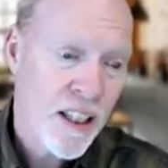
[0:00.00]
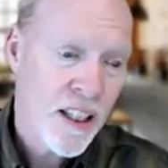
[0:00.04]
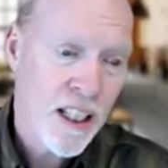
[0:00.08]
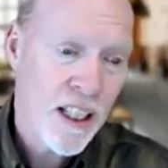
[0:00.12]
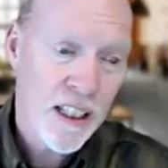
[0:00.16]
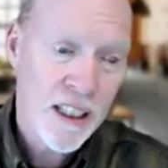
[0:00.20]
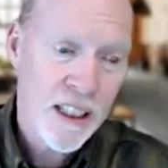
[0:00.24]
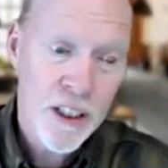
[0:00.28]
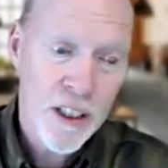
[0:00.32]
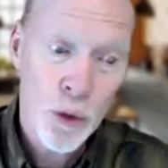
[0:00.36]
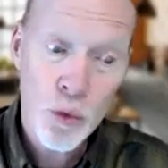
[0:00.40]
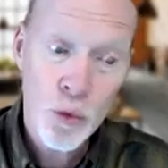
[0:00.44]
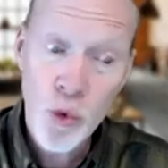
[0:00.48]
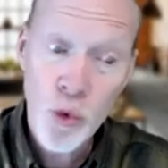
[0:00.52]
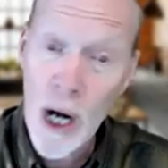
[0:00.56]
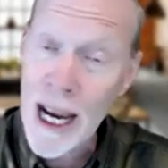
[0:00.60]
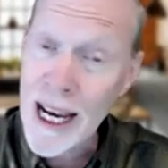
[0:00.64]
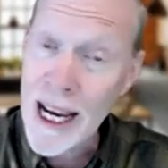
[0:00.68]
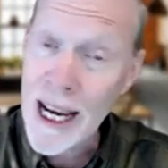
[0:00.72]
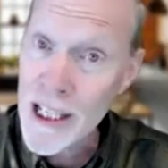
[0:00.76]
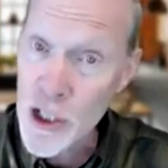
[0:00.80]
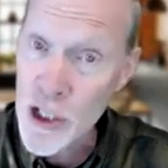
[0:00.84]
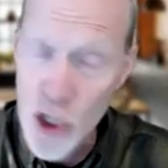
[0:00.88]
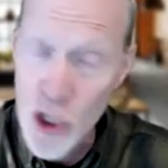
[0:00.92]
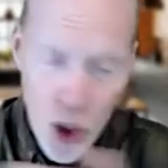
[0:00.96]
the
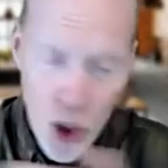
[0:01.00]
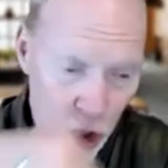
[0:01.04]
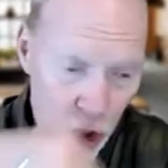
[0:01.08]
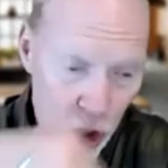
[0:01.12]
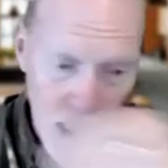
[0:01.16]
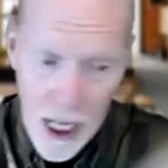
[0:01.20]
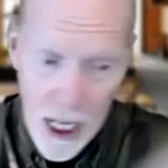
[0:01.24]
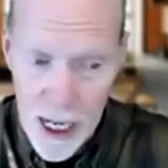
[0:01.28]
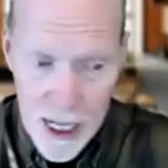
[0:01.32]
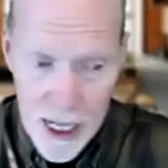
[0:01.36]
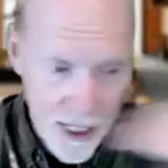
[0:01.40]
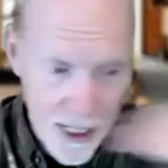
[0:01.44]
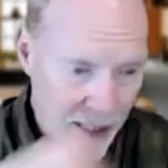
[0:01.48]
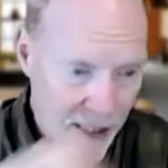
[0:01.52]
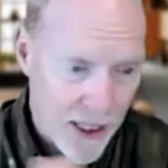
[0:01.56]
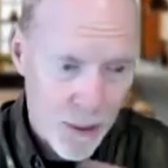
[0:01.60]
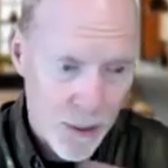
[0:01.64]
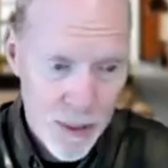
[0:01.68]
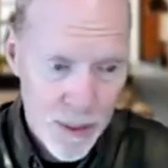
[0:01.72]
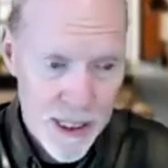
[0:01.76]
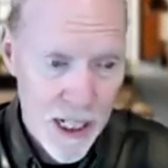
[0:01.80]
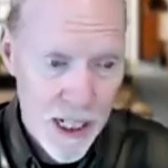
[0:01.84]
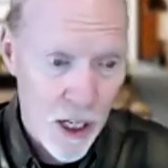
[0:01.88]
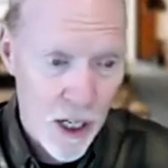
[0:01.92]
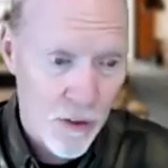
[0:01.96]
riser lines
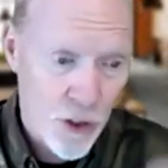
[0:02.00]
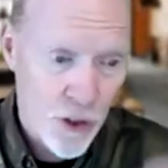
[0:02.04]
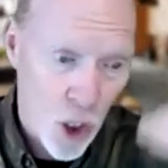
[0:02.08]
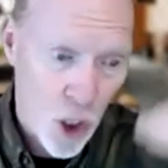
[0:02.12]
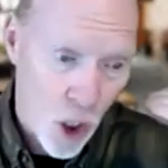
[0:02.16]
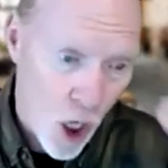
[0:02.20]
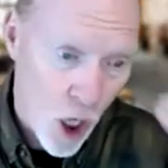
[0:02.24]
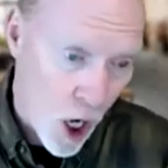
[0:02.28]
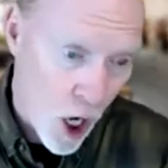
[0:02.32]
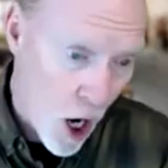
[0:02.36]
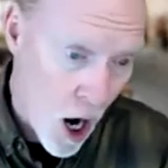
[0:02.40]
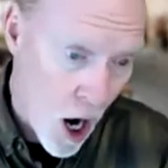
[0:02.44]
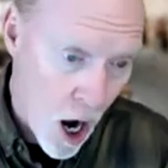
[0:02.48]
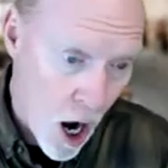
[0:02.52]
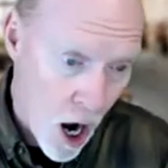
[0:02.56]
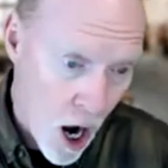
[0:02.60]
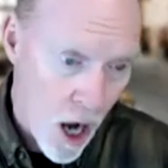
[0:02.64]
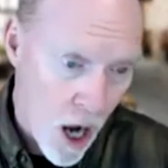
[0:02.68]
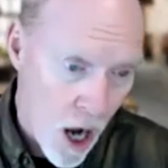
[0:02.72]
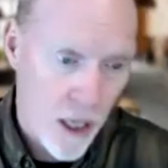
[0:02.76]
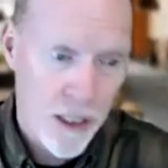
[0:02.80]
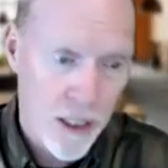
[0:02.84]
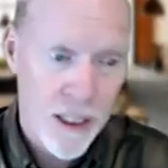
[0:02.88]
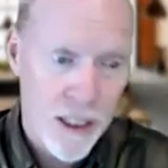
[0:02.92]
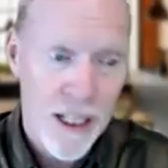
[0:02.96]
themselves are
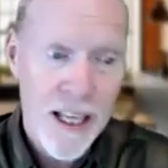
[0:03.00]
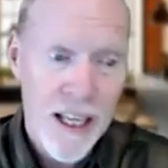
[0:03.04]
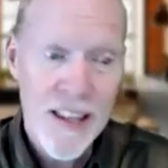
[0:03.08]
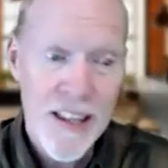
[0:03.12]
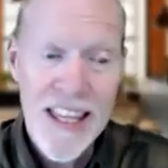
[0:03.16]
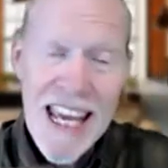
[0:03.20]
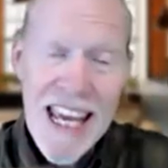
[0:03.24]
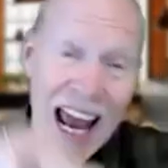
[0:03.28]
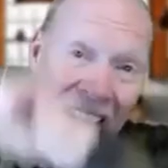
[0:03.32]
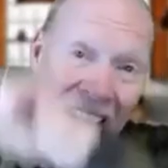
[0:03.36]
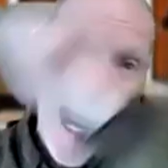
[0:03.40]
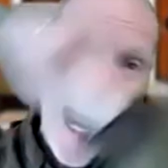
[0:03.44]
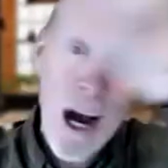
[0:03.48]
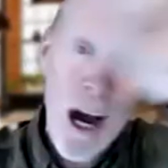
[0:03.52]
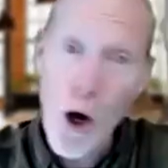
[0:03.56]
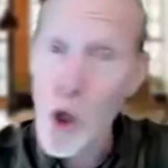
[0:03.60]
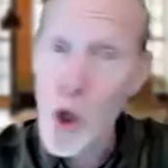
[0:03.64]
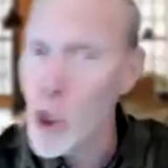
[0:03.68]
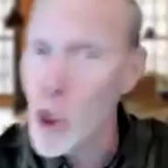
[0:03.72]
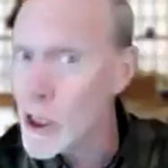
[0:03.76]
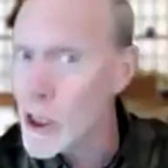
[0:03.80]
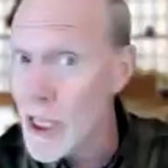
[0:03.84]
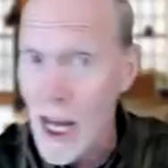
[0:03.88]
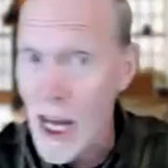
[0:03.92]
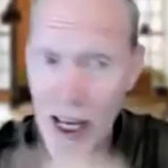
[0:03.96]
on, the
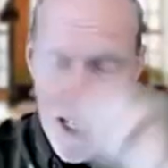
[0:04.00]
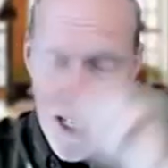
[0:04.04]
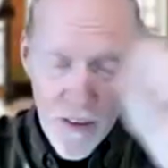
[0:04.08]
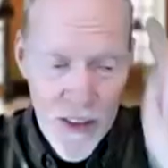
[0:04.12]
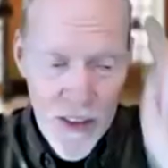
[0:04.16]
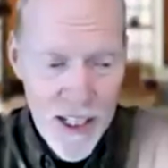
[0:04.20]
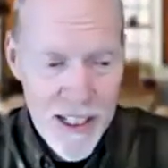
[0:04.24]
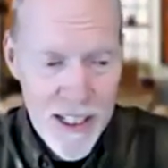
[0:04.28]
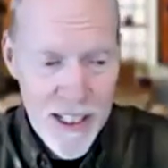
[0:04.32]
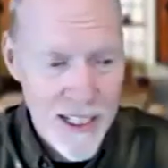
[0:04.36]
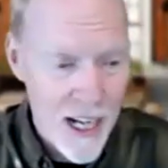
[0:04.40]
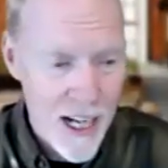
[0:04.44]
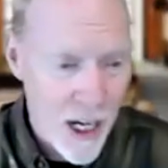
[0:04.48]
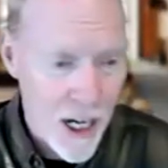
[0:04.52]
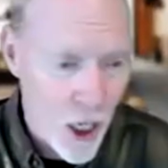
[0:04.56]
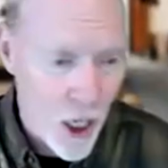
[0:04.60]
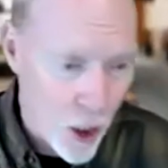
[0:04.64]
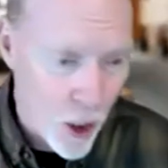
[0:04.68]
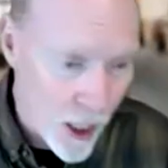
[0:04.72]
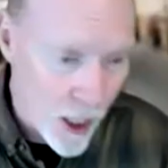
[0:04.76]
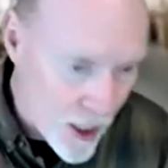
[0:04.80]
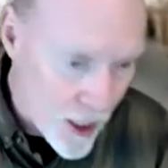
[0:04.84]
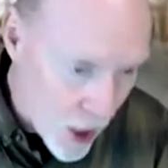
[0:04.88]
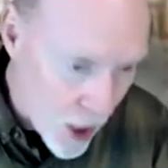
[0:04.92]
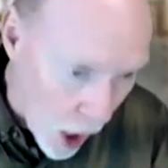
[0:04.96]
outline of the
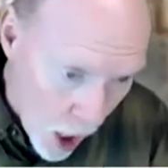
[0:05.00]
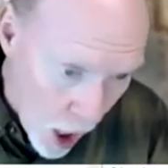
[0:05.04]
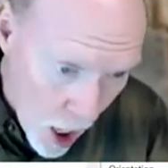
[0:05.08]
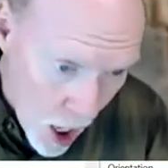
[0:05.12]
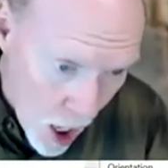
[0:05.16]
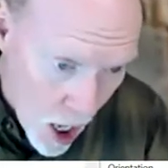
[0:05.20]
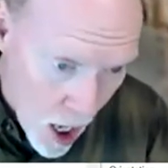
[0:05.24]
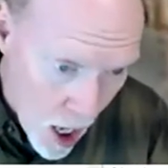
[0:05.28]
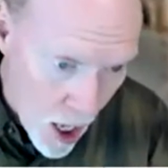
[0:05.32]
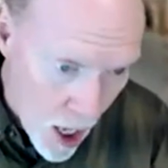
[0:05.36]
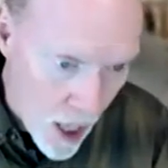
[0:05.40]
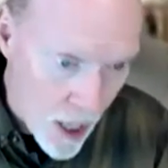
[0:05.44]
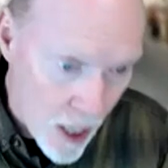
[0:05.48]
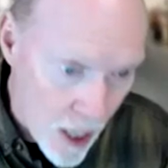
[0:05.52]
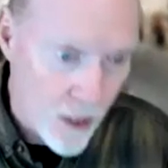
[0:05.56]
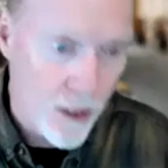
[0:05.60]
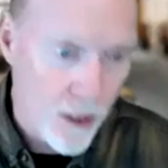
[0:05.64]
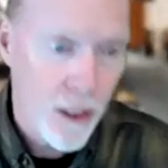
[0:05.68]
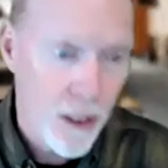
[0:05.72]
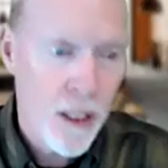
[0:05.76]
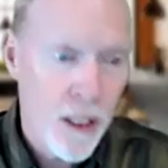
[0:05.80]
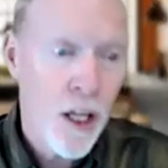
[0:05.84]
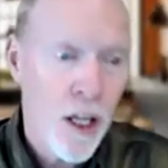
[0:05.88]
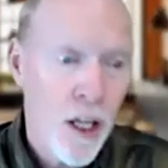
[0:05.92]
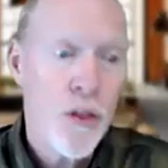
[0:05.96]
stair is
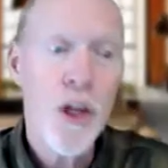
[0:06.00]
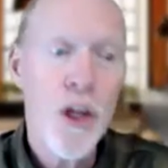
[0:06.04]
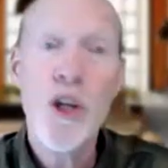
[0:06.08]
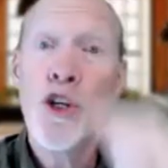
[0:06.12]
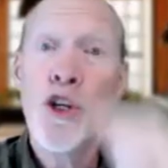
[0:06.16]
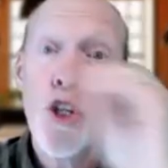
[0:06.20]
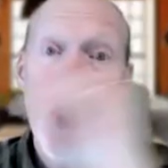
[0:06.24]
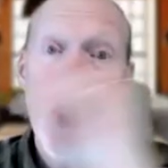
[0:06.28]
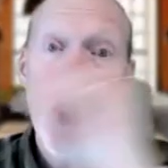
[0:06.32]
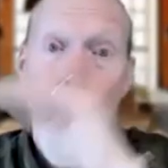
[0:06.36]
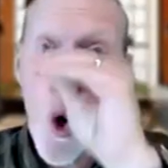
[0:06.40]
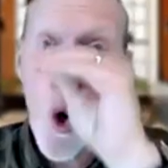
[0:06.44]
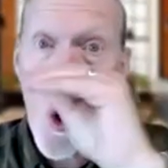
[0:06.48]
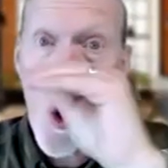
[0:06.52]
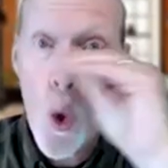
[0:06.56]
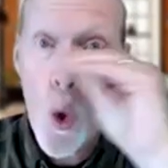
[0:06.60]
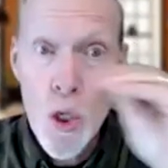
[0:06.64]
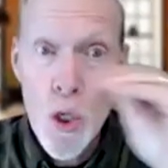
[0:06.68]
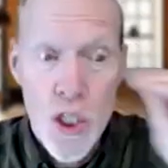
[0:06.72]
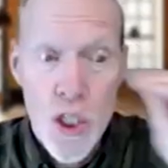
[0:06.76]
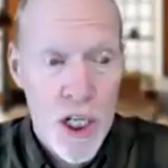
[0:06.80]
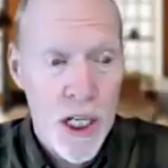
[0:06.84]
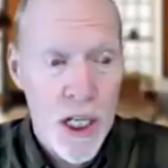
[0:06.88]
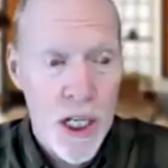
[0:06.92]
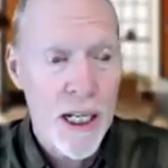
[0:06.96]
on, the
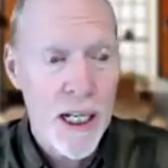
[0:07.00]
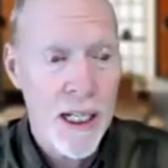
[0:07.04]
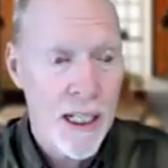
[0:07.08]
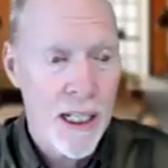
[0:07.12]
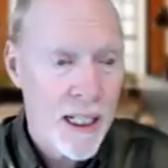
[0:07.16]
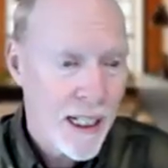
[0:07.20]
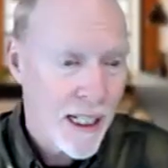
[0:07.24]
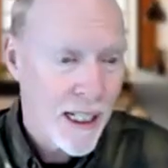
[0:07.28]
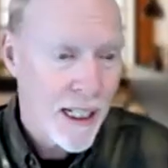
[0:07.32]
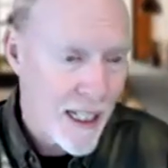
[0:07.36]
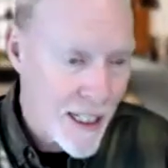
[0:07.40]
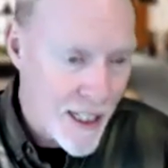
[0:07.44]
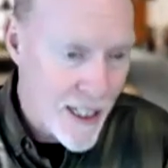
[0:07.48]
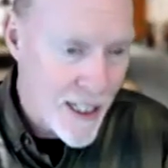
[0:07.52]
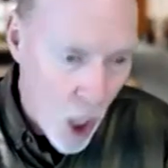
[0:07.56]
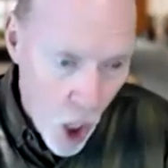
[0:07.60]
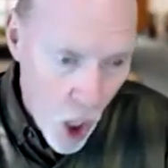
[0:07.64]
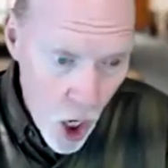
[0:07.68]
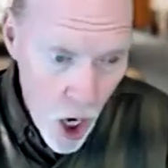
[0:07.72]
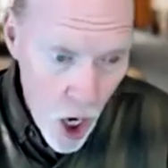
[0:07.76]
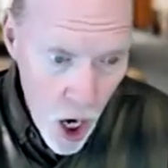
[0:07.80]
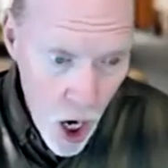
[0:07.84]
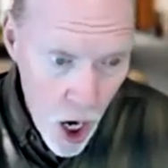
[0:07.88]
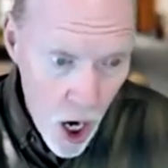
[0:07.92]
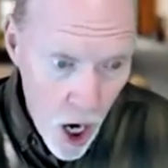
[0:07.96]
nosing is
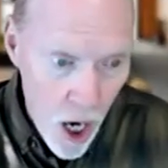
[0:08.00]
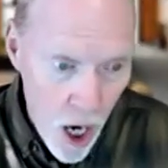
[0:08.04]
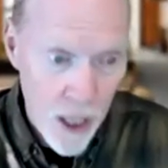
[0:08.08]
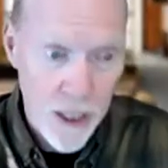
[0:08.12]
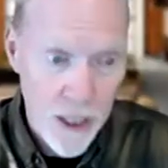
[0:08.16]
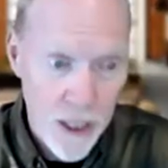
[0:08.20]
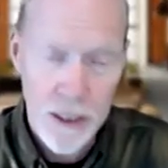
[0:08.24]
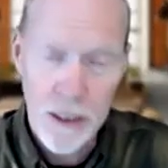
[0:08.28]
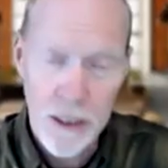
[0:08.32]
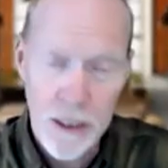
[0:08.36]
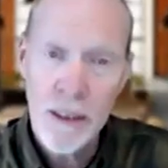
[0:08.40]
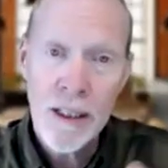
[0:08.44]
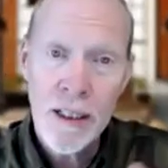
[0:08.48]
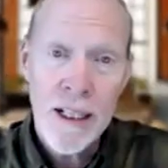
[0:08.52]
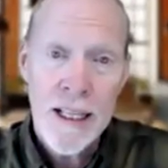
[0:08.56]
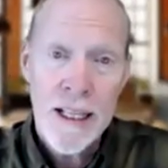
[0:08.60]
on.